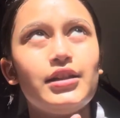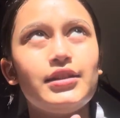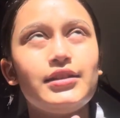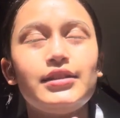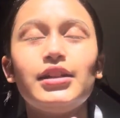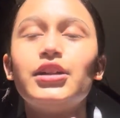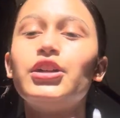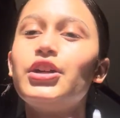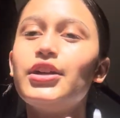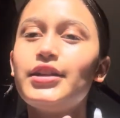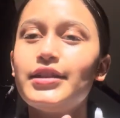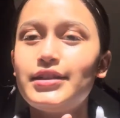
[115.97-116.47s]

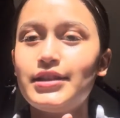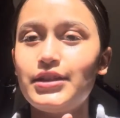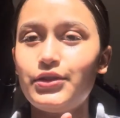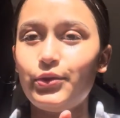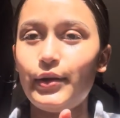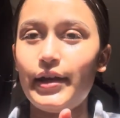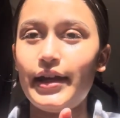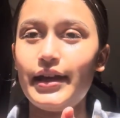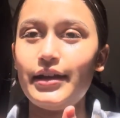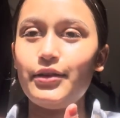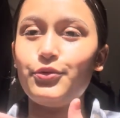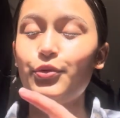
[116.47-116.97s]
third
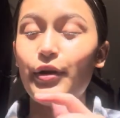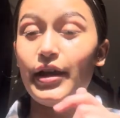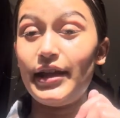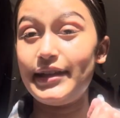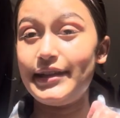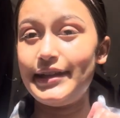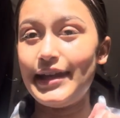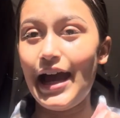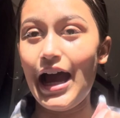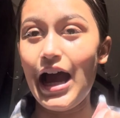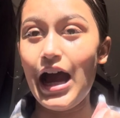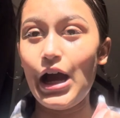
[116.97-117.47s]
grade
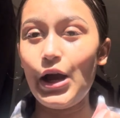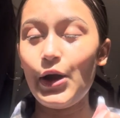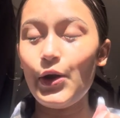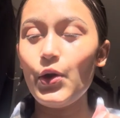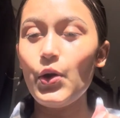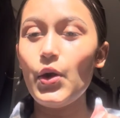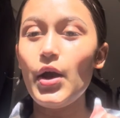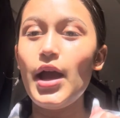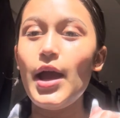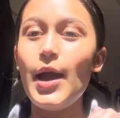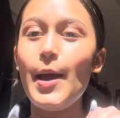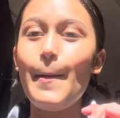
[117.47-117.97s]
right now.
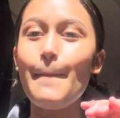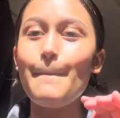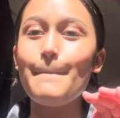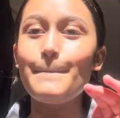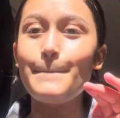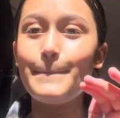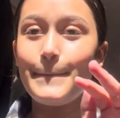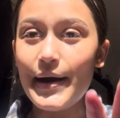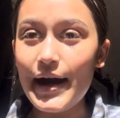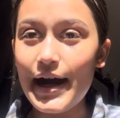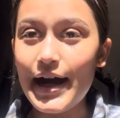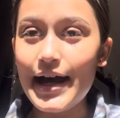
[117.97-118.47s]

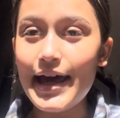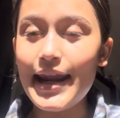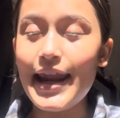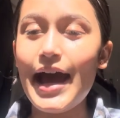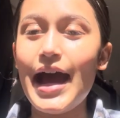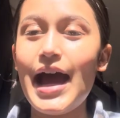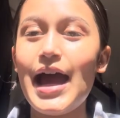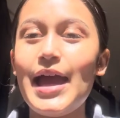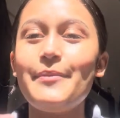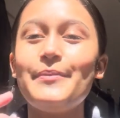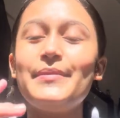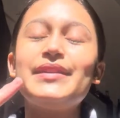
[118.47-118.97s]
But
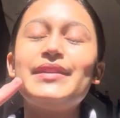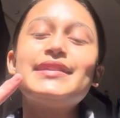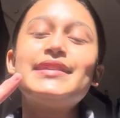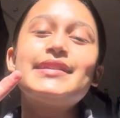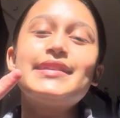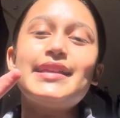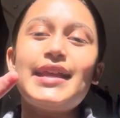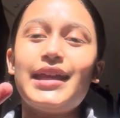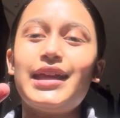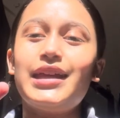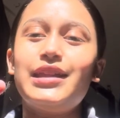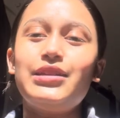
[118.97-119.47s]
I'm in
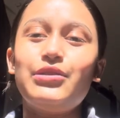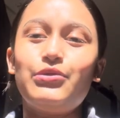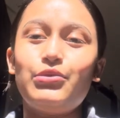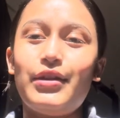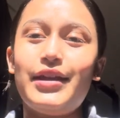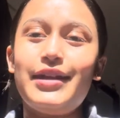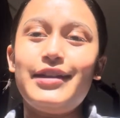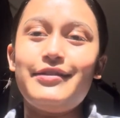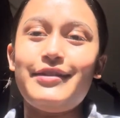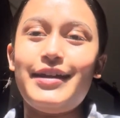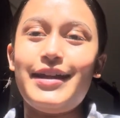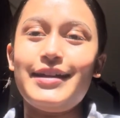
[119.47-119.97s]
second
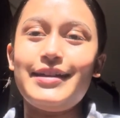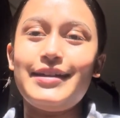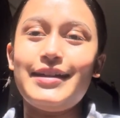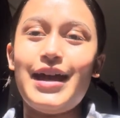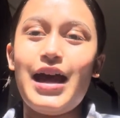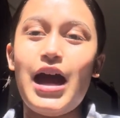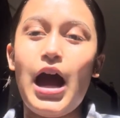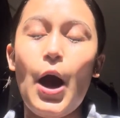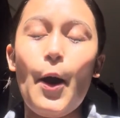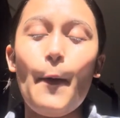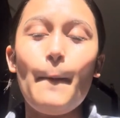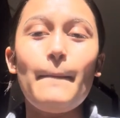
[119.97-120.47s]
grade right
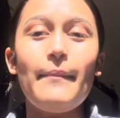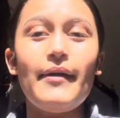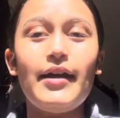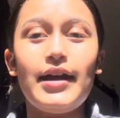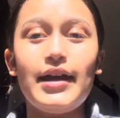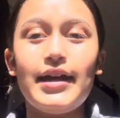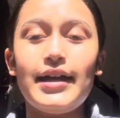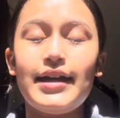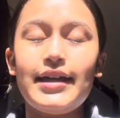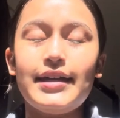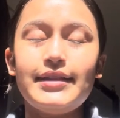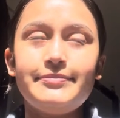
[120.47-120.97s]
now.
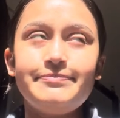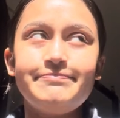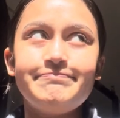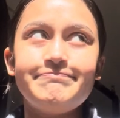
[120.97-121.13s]
But